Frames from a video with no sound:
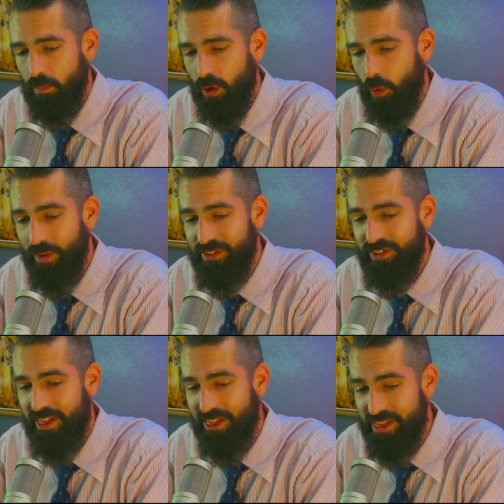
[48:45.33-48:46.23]
was
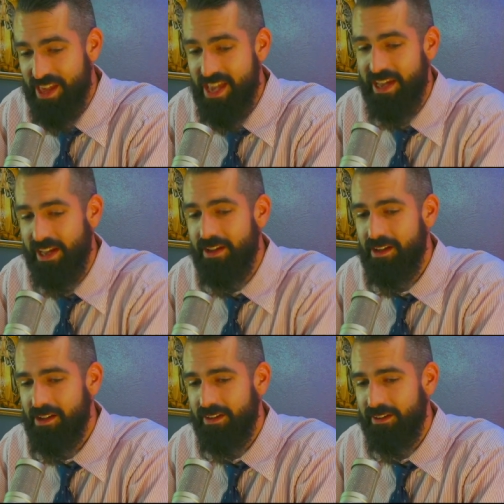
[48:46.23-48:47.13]
the
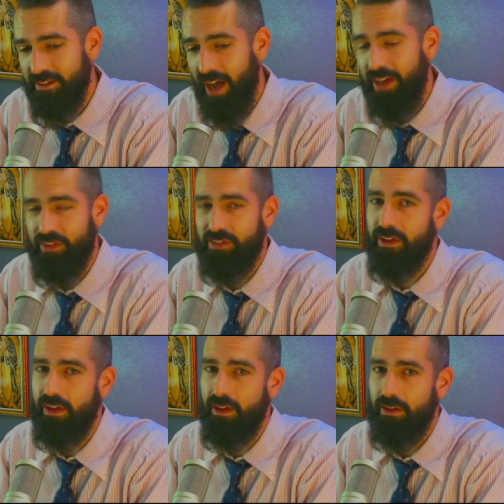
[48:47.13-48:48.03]

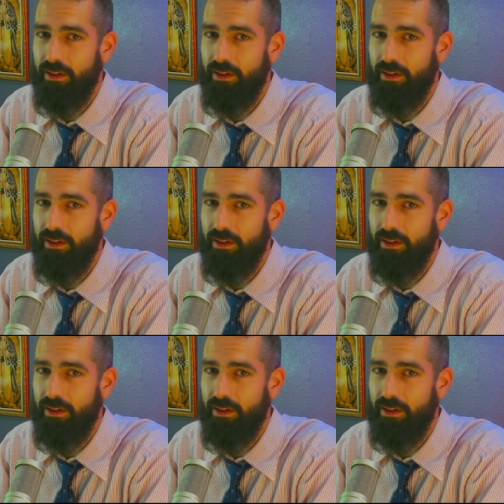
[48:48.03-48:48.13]
dynasty